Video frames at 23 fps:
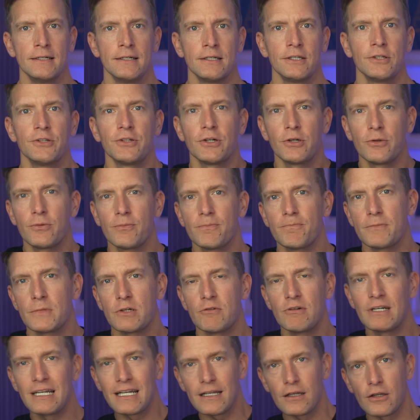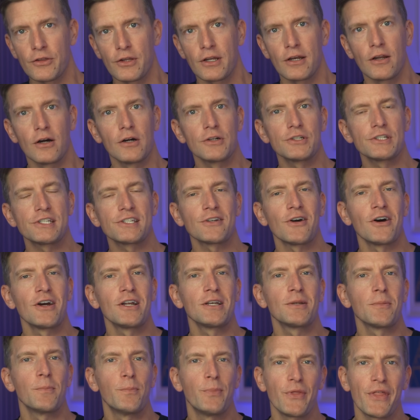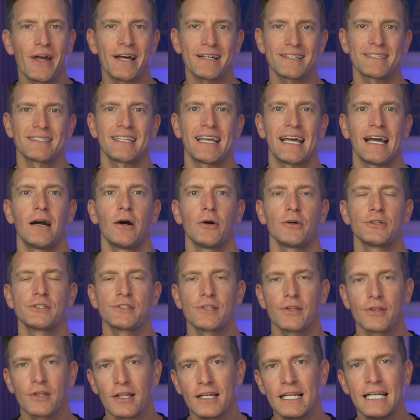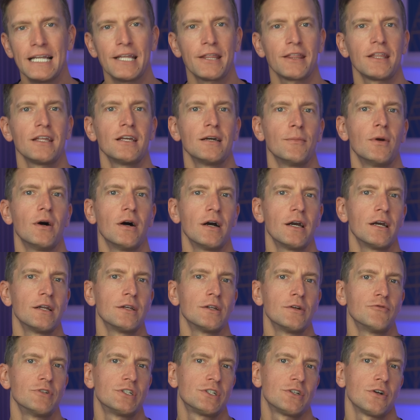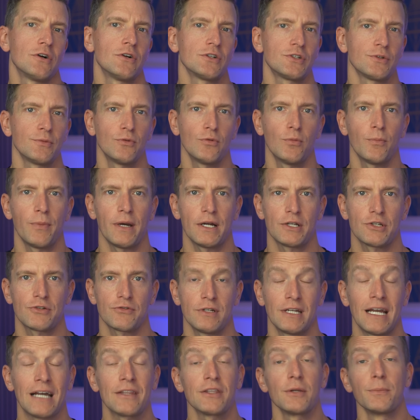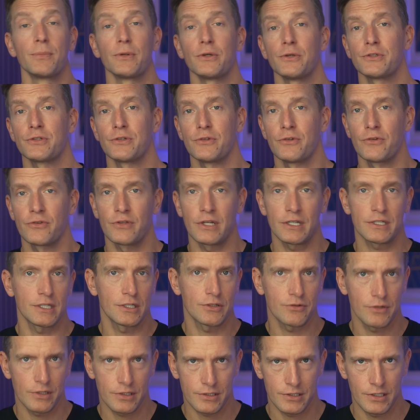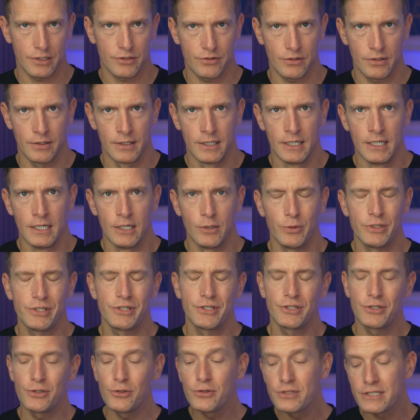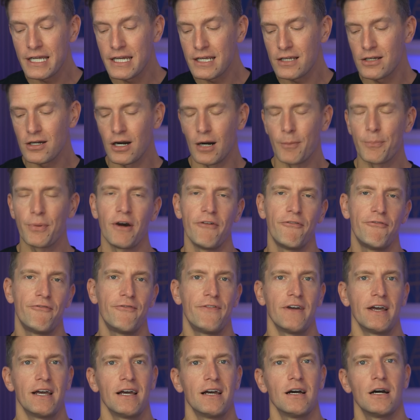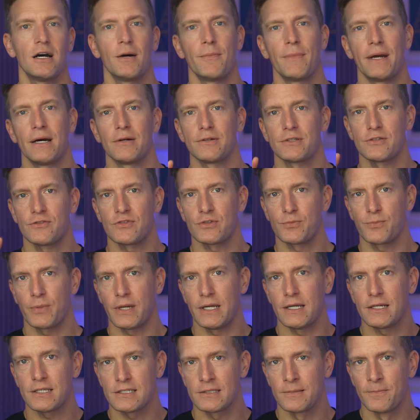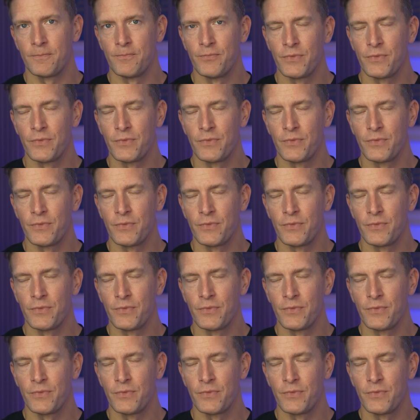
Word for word: You know, they're a little on the larger side, but that's to house the lithium ion rechargeable battery and the Bluetooth, etc., etc., which do take up a fair amount of space.